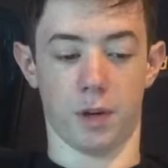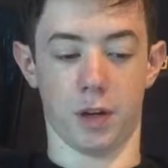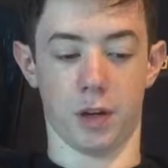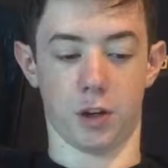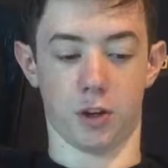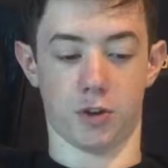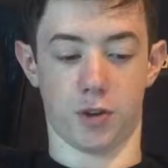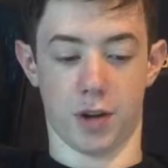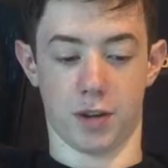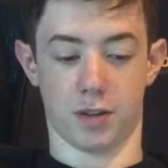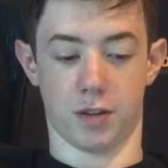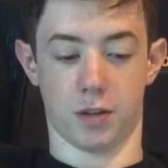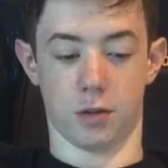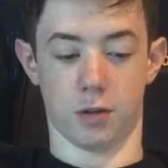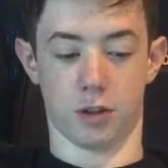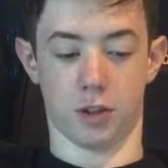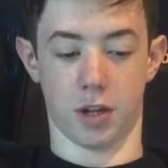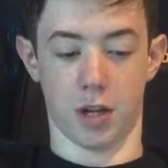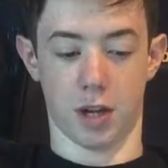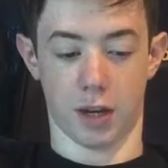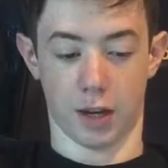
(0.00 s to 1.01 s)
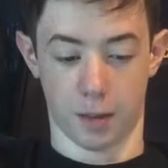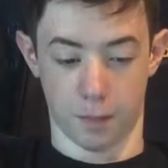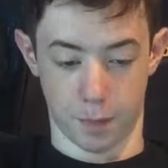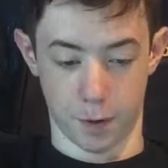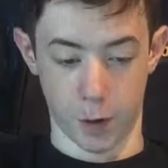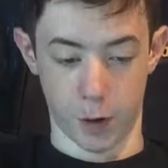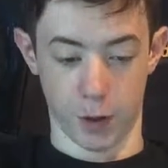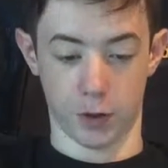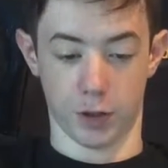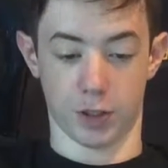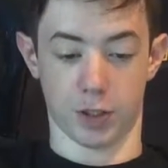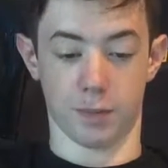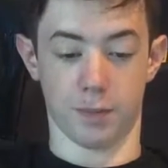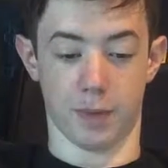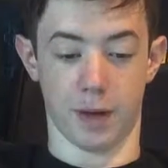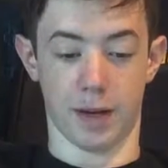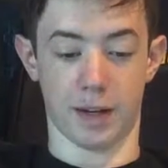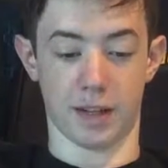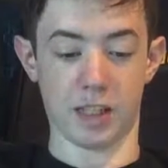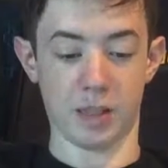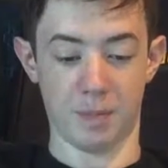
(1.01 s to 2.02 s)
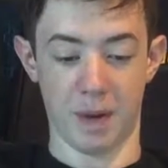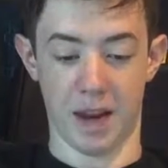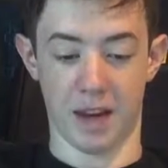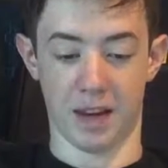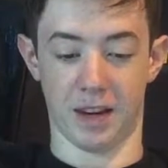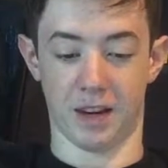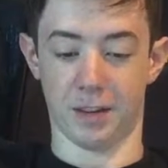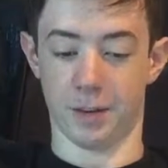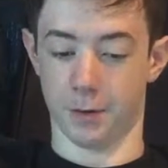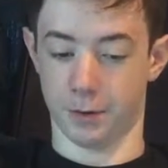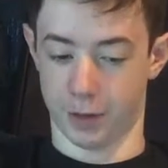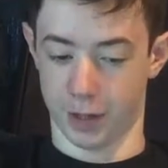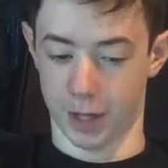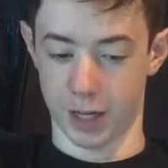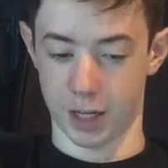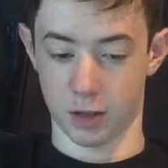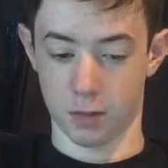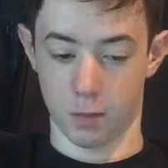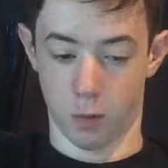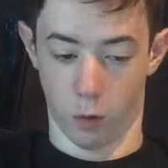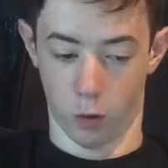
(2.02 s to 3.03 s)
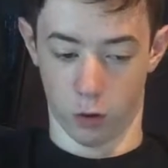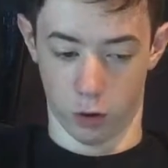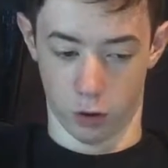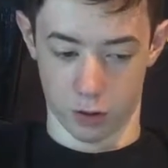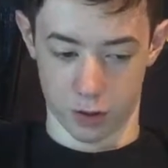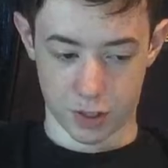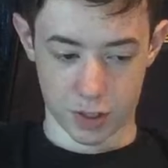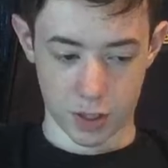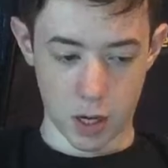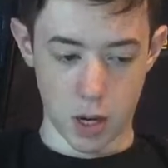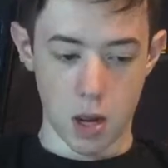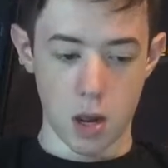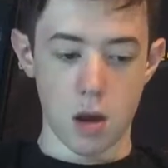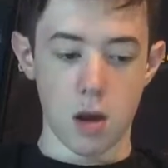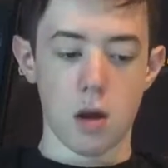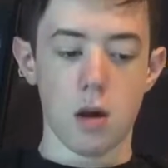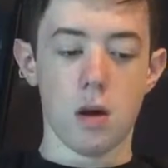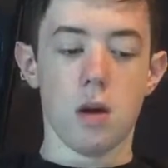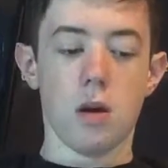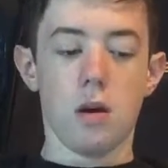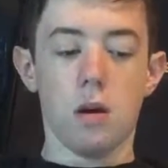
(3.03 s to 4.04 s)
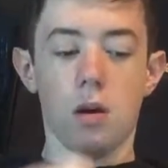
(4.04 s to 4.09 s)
European transoceanic imperialism by expanding their land borders.